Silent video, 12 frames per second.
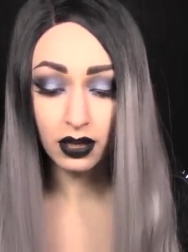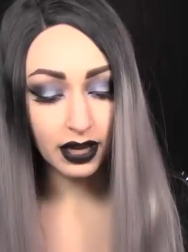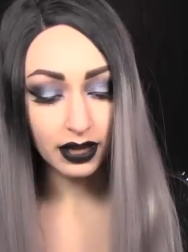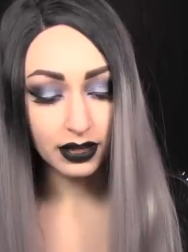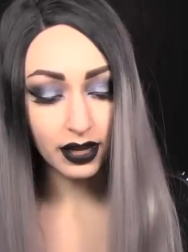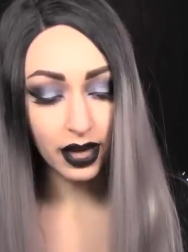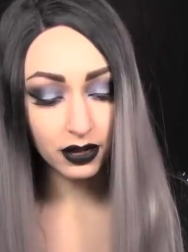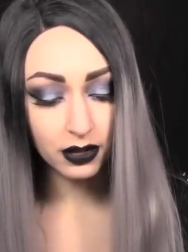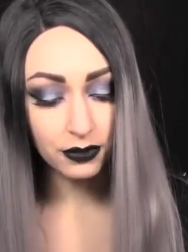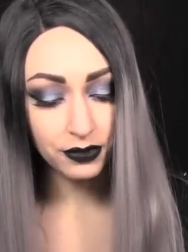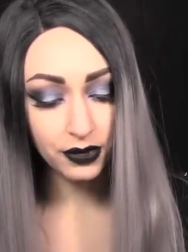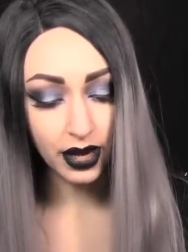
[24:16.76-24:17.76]
And I don't
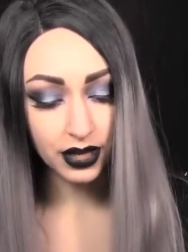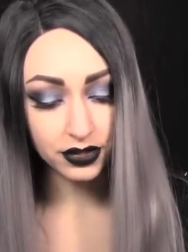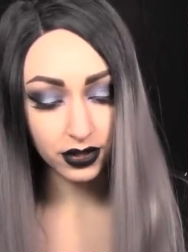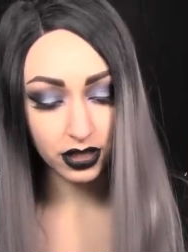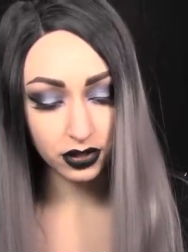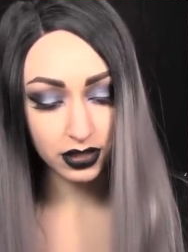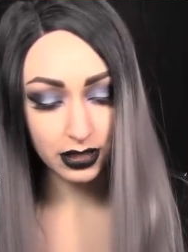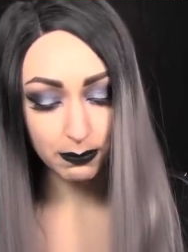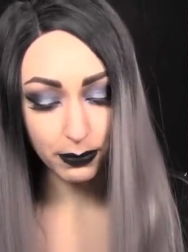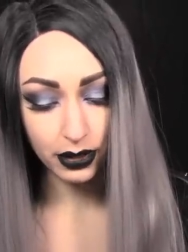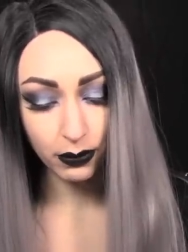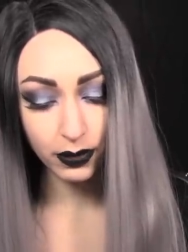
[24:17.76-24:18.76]
know if you guys are
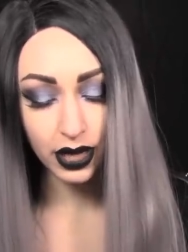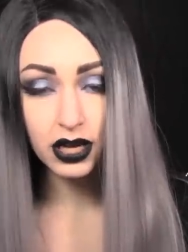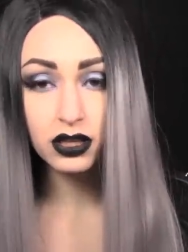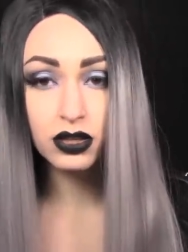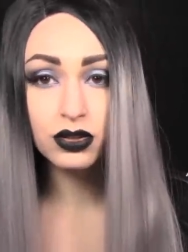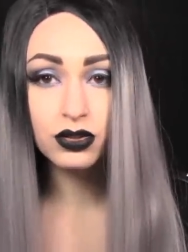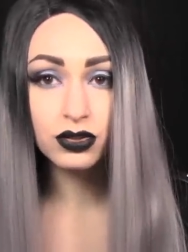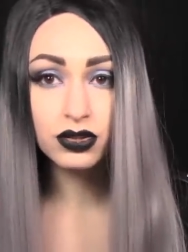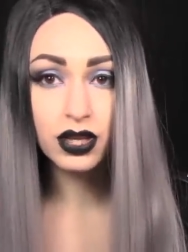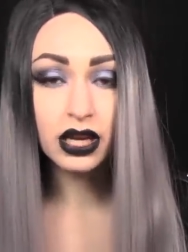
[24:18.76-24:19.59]
interested, but what I use,